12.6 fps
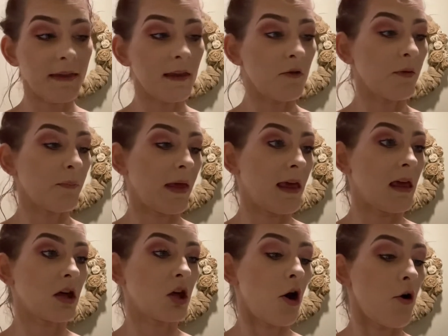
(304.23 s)
Secret
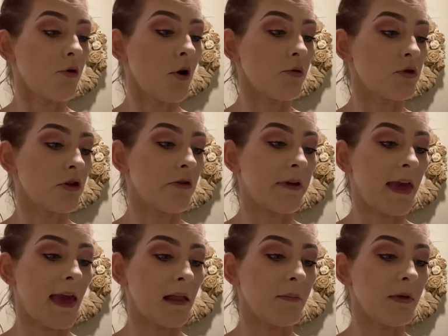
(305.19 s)
Pink Cocoa Chill
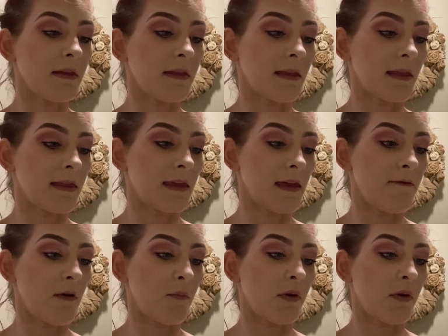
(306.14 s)
Cannabis Sativa